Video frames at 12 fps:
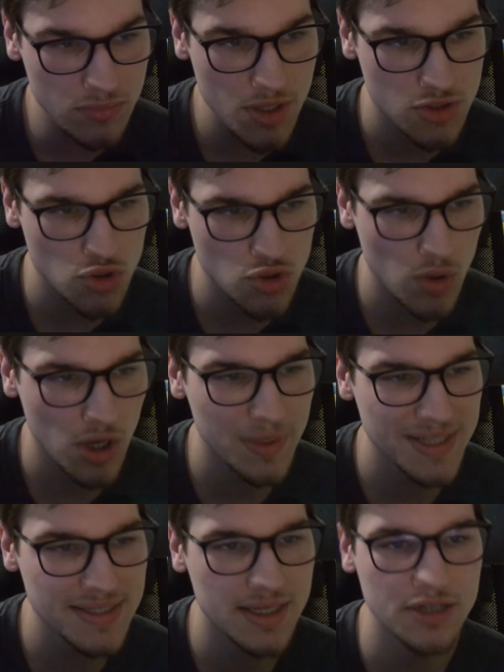So I
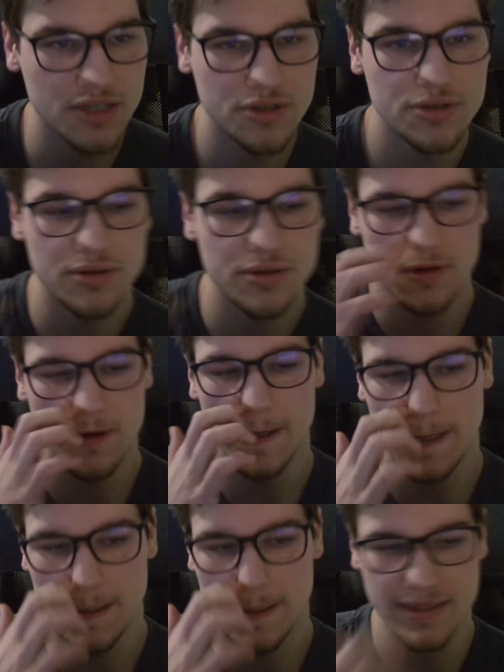went here,
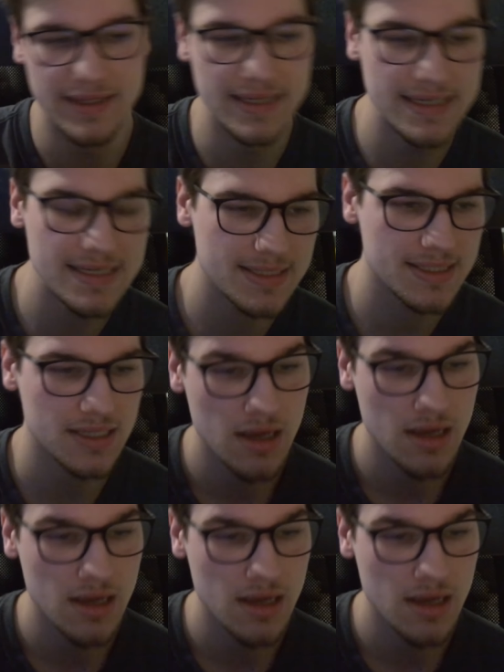this.